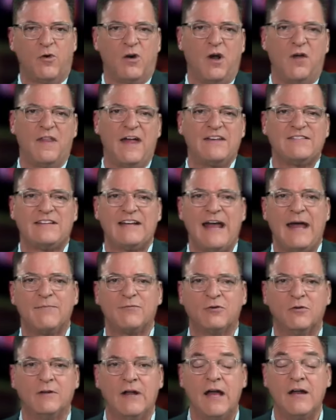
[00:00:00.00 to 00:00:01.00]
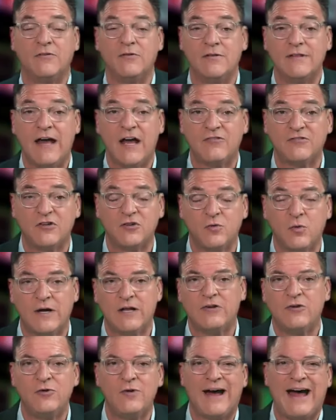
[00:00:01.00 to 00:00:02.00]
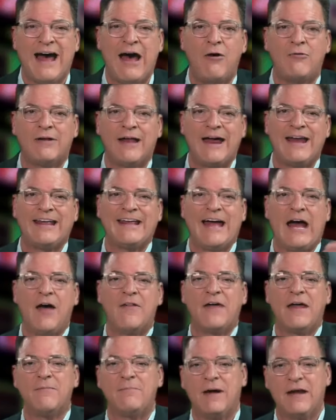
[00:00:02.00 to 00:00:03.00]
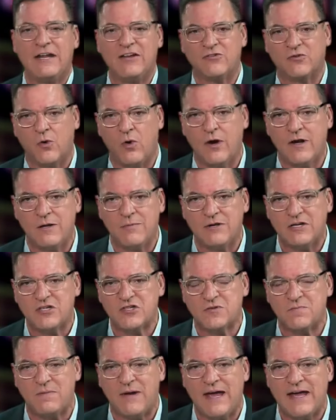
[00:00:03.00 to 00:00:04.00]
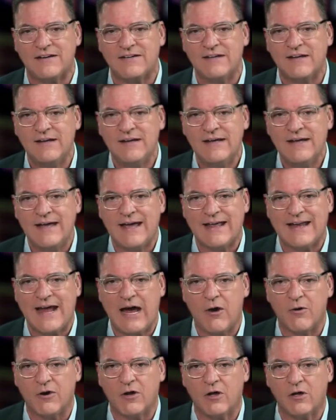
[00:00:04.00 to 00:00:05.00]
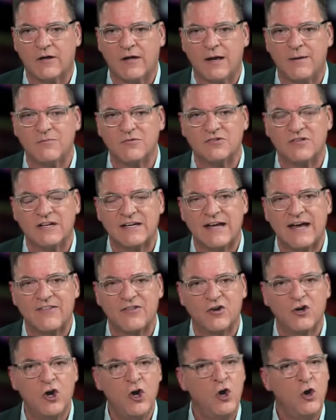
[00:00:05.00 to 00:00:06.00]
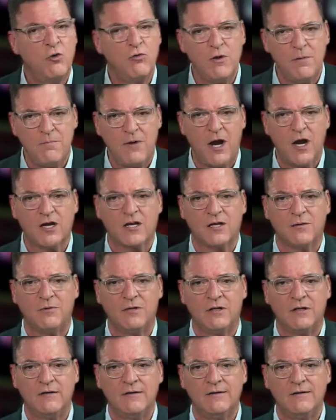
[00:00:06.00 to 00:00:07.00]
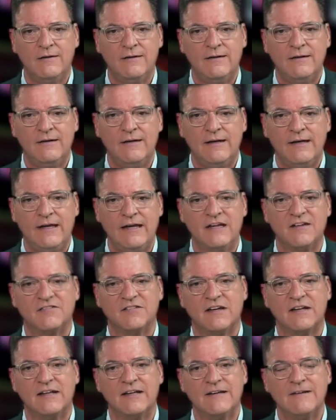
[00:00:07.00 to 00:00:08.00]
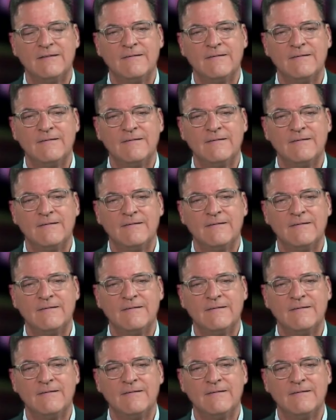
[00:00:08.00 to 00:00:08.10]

oh, that's an absolute lie. 2022, outlining how that money's going to be spent and how it all comes together. Remarkable, isn't it?